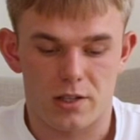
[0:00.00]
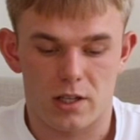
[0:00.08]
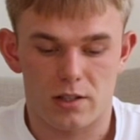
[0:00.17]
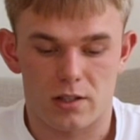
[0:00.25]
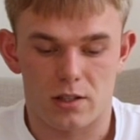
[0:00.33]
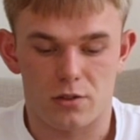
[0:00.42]

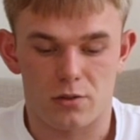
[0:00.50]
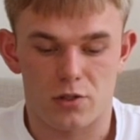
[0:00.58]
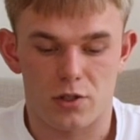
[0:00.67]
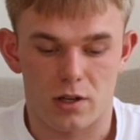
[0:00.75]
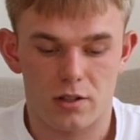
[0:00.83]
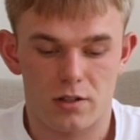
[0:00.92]
text into
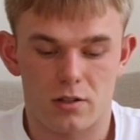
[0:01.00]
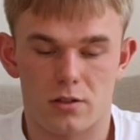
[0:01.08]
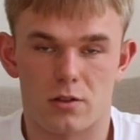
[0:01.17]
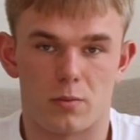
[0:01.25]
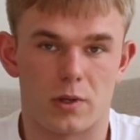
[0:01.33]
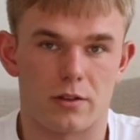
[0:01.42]
chunks
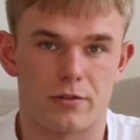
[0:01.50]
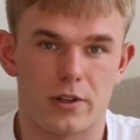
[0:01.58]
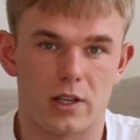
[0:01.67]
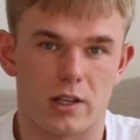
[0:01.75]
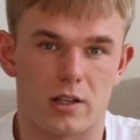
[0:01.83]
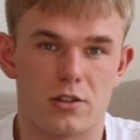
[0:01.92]
so we can
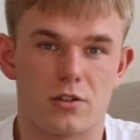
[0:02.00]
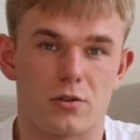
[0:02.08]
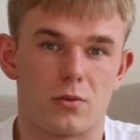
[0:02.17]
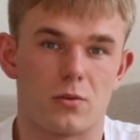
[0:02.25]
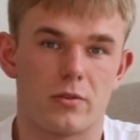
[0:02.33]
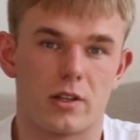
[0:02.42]
fit it
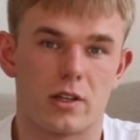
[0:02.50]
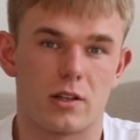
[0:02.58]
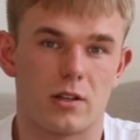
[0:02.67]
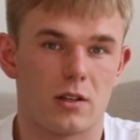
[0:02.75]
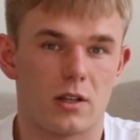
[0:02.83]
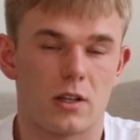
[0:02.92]
into
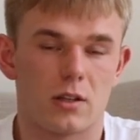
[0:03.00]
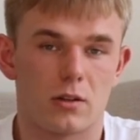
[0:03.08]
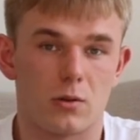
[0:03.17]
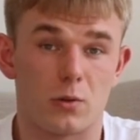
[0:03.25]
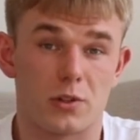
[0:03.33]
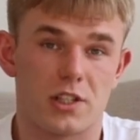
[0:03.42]
the
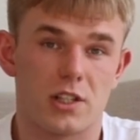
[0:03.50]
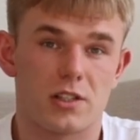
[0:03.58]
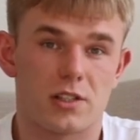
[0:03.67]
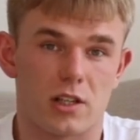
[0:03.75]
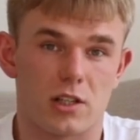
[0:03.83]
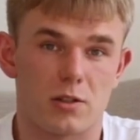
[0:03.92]
Google
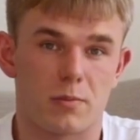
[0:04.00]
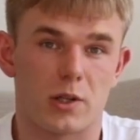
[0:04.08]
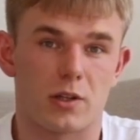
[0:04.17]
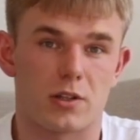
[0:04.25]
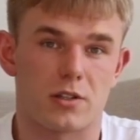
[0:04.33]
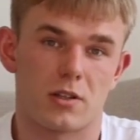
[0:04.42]
Sheets cells,
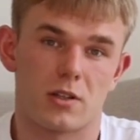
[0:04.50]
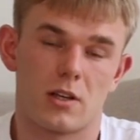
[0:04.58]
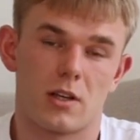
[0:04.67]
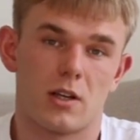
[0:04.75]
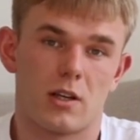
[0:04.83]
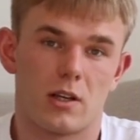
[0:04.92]
because
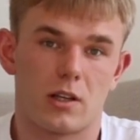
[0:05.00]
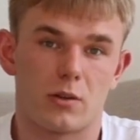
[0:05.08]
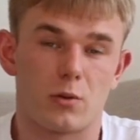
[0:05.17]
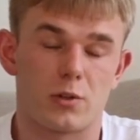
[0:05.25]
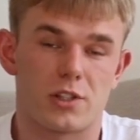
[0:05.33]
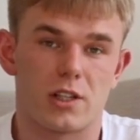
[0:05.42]
in a
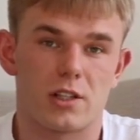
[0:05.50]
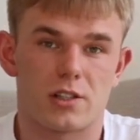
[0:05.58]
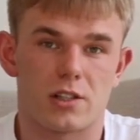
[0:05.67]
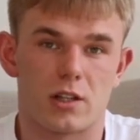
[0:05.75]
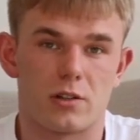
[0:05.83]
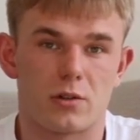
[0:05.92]
Google Sheets
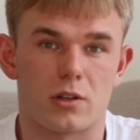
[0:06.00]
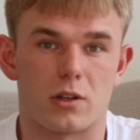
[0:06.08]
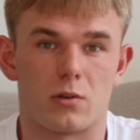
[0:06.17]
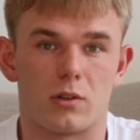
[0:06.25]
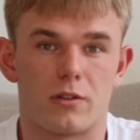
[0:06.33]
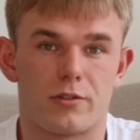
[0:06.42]
cell you
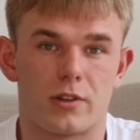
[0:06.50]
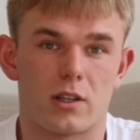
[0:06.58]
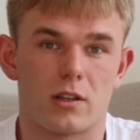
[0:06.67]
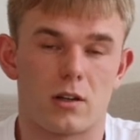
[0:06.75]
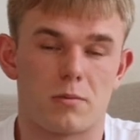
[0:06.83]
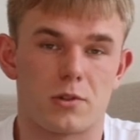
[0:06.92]
can only
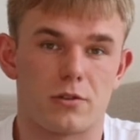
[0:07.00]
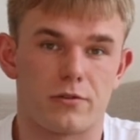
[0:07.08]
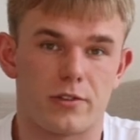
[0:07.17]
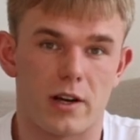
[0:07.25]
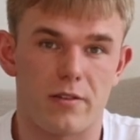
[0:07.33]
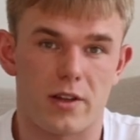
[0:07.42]
fit up to
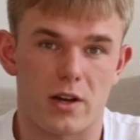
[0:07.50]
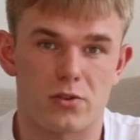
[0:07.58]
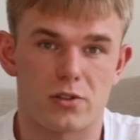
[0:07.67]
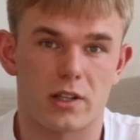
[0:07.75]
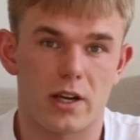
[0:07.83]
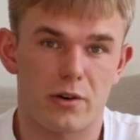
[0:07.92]

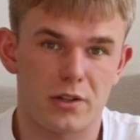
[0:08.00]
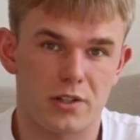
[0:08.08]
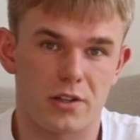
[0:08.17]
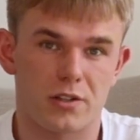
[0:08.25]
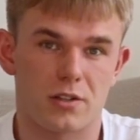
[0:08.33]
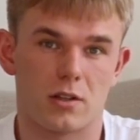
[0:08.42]
5,000
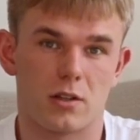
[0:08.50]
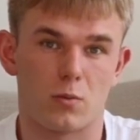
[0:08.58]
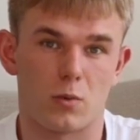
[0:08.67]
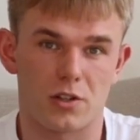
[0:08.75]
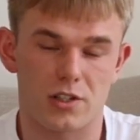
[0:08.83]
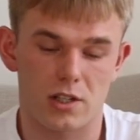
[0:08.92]
characters
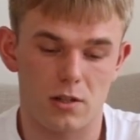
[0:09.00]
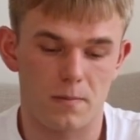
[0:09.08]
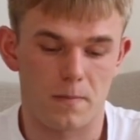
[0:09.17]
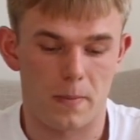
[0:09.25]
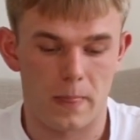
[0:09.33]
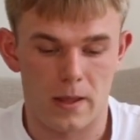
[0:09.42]
in one cell.
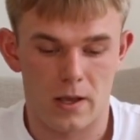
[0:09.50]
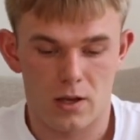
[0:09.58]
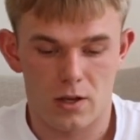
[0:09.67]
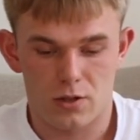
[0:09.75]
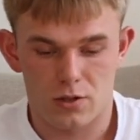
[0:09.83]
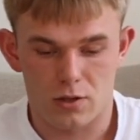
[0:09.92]

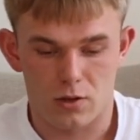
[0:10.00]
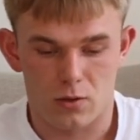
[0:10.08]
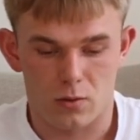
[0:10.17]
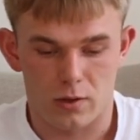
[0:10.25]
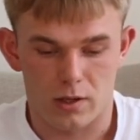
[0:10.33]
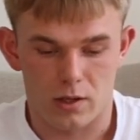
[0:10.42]

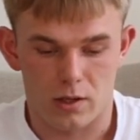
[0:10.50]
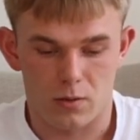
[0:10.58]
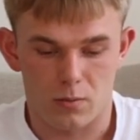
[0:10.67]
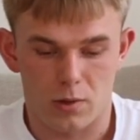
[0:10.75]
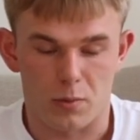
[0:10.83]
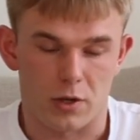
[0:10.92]
So
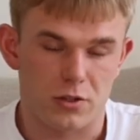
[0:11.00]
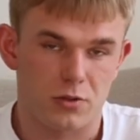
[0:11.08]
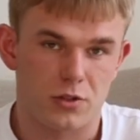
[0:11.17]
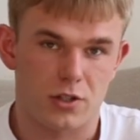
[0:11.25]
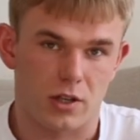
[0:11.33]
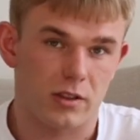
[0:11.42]
we want
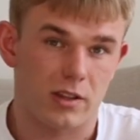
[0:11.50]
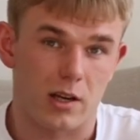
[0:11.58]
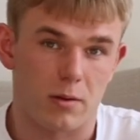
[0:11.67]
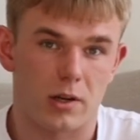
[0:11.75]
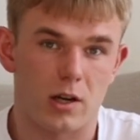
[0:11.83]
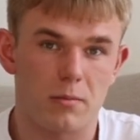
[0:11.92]
to chunk
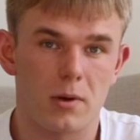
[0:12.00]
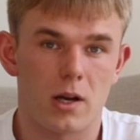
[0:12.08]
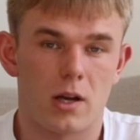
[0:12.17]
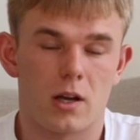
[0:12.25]
that a bit up.